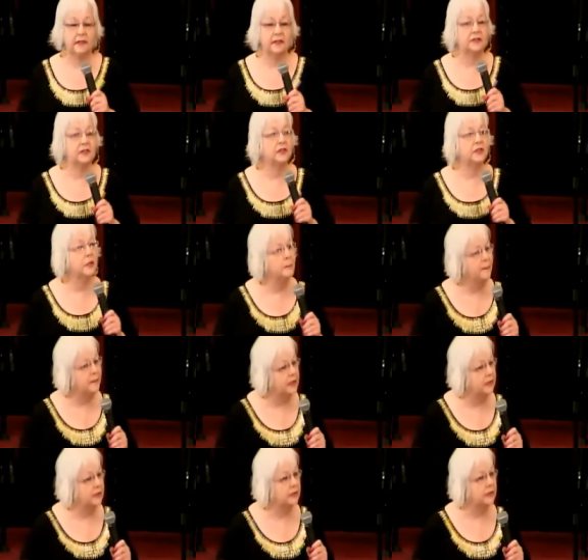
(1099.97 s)
to the
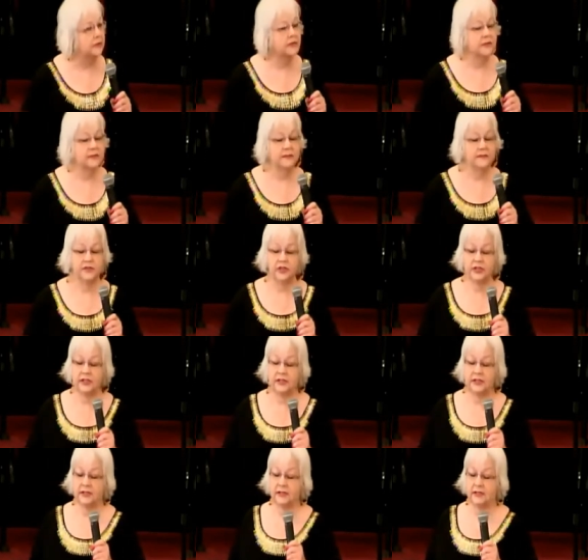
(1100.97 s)
miracles of
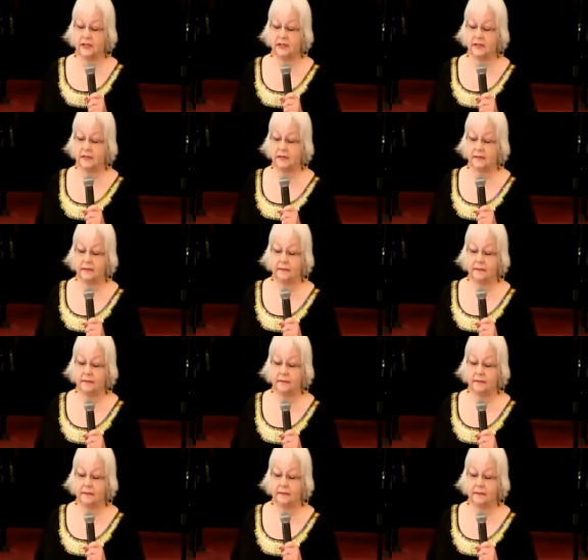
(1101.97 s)
Jesus,